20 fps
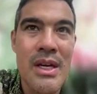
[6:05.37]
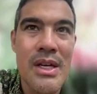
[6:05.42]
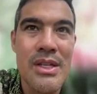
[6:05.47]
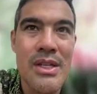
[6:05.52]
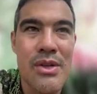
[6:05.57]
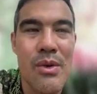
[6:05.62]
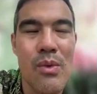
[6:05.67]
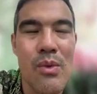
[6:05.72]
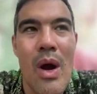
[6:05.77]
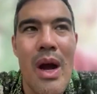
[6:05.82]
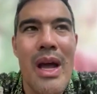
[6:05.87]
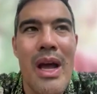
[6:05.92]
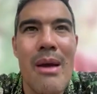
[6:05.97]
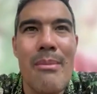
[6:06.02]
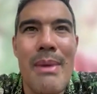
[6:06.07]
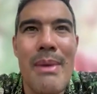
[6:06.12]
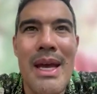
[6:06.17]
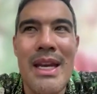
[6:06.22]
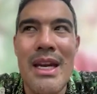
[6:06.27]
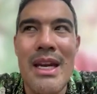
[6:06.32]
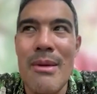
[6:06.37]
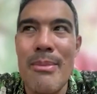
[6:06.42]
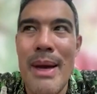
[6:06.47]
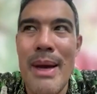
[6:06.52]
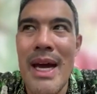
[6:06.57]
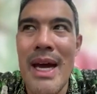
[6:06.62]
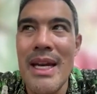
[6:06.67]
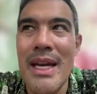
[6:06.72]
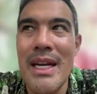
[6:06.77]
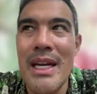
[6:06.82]
So why I made it
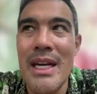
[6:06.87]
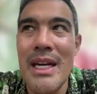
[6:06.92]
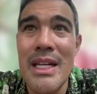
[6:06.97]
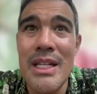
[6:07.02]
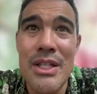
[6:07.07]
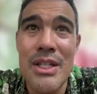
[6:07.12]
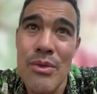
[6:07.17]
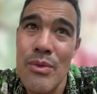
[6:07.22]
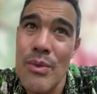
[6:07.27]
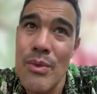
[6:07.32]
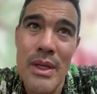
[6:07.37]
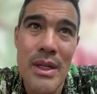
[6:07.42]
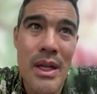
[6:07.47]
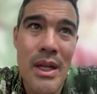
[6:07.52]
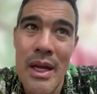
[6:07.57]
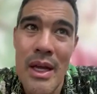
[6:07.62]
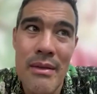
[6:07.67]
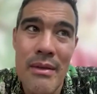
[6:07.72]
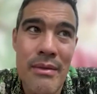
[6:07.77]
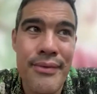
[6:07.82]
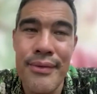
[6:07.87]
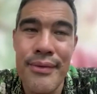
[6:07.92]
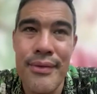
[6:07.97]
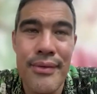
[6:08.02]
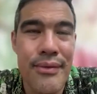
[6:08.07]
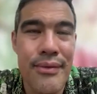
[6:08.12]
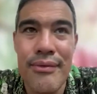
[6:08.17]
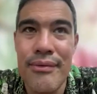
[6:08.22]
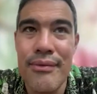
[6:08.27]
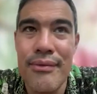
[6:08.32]
about Indonesia? Well, I
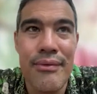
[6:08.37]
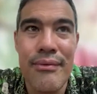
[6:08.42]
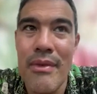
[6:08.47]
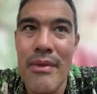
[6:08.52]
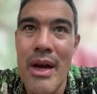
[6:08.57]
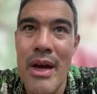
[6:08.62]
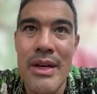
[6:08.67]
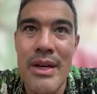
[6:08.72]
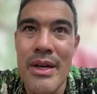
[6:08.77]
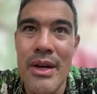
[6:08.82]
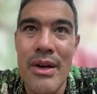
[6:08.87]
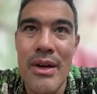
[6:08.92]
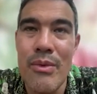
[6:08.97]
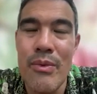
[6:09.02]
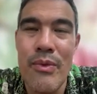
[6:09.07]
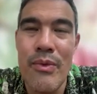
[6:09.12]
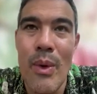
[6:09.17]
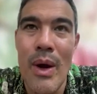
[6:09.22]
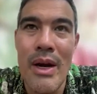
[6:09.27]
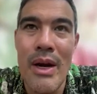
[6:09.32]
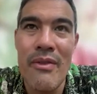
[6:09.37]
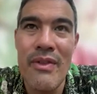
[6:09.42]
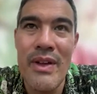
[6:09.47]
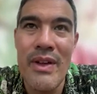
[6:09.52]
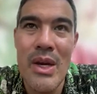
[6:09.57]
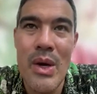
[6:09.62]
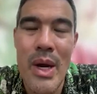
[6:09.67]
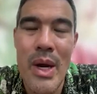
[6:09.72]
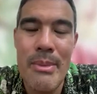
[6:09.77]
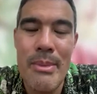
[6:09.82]
don't know. One
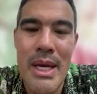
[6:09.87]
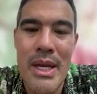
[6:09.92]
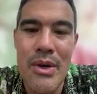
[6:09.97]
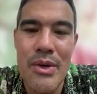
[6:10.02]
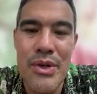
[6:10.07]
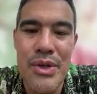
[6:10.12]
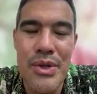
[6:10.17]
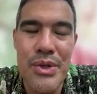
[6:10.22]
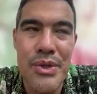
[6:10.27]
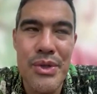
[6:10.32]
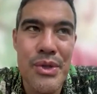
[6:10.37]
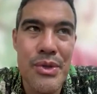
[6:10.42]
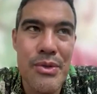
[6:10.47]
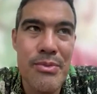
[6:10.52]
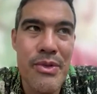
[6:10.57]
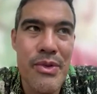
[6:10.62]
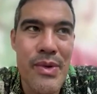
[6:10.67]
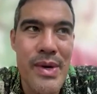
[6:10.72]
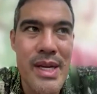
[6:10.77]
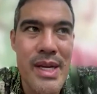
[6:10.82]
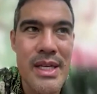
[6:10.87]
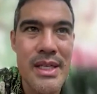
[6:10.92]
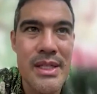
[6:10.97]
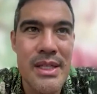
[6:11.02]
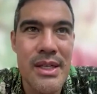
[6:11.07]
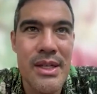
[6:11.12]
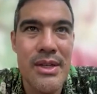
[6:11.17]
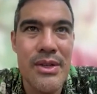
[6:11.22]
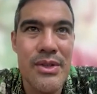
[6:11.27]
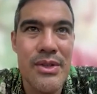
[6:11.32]
video I made on YouTube 3 years
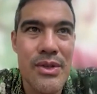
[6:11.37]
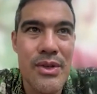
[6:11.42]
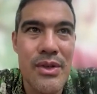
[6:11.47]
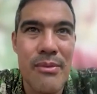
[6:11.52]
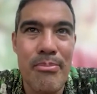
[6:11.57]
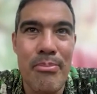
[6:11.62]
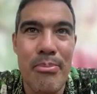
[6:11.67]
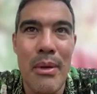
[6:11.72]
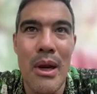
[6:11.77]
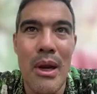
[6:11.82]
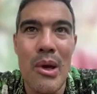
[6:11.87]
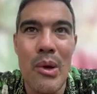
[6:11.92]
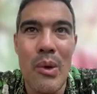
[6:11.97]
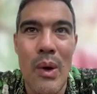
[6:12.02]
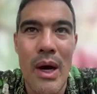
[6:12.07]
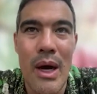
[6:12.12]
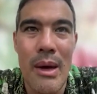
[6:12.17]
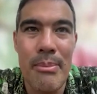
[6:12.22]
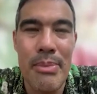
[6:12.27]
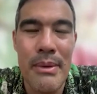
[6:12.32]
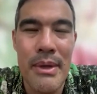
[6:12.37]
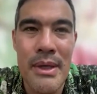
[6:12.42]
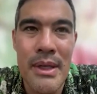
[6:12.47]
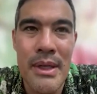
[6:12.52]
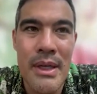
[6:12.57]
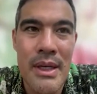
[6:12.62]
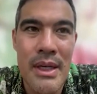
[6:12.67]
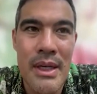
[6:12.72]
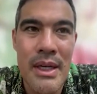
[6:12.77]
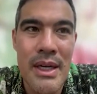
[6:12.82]
ago sort of blew up,
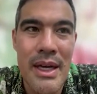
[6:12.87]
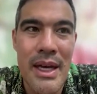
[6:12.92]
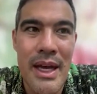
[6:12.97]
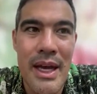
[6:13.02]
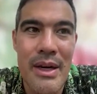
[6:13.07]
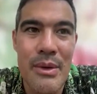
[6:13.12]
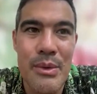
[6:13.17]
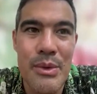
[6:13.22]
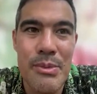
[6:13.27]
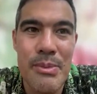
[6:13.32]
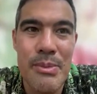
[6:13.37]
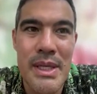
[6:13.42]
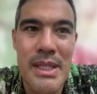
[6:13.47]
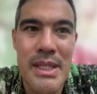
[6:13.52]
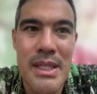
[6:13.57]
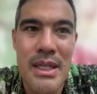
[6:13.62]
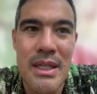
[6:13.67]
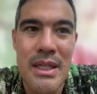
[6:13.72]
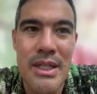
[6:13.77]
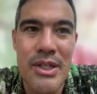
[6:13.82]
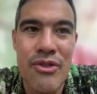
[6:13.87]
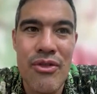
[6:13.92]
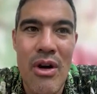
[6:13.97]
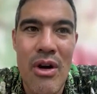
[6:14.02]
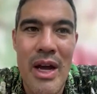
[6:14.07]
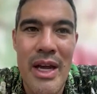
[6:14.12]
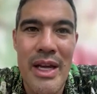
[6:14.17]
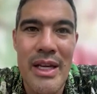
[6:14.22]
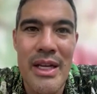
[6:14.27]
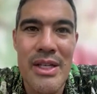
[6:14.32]
and it was basically
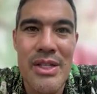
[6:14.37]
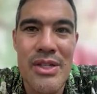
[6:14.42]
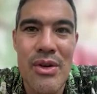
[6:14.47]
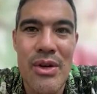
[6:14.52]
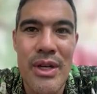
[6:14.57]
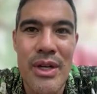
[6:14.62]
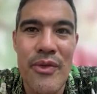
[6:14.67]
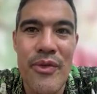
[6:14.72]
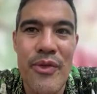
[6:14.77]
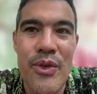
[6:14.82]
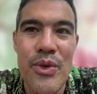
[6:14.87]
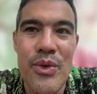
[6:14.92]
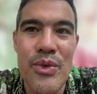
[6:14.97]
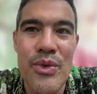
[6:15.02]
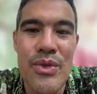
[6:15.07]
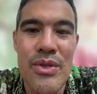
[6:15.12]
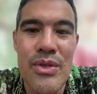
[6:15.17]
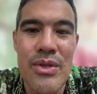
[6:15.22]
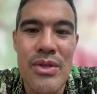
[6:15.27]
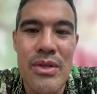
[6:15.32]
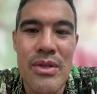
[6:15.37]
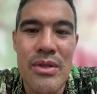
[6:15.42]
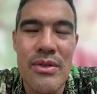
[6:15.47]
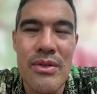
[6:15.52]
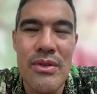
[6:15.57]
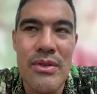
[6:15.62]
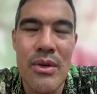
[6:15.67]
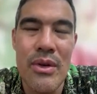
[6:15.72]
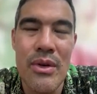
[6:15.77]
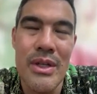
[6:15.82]
trying exotic foods
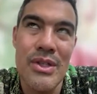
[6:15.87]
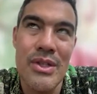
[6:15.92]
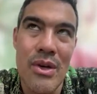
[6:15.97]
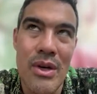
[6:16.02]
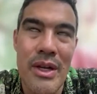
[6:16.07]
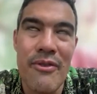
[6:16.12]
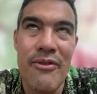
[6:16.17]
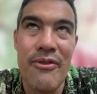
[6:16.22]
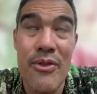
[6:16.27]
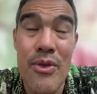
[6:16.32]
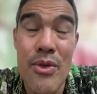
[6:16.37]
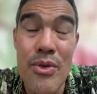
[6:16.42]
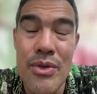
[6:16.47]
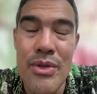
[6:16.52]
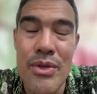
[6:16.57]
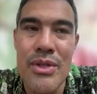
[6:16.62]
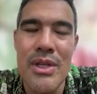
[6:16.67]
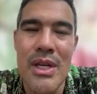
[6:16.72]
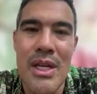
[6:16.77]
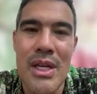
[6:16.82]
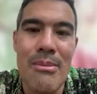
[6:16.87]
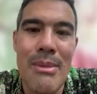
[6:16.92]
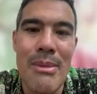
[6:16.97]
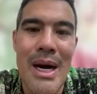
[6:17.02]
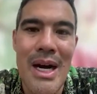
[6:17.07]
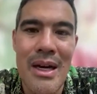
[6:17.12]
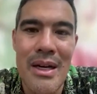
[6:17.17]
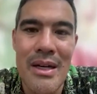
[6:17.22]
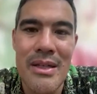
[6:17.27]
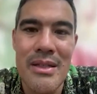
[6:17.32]
or exotic fruits in a
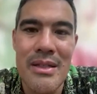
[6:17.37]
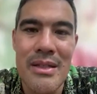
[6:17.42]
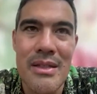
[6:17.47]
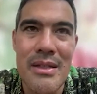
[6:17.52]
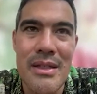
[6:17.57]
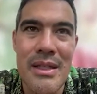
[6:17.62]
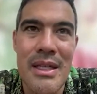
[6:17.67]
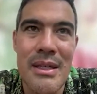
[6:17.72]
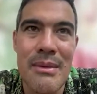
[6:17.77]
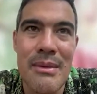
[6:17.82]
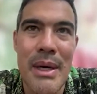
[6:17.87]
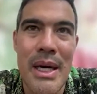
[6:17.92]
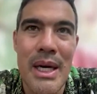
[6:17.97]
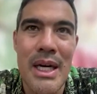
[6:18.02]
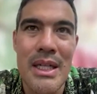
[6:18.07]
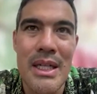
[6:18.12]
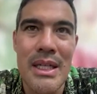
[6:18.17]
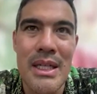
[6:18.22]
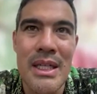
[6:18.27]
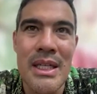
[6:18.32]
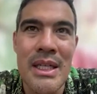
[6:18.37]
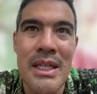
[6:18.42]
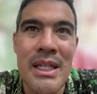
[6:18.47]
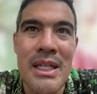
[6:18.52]
market in Bali.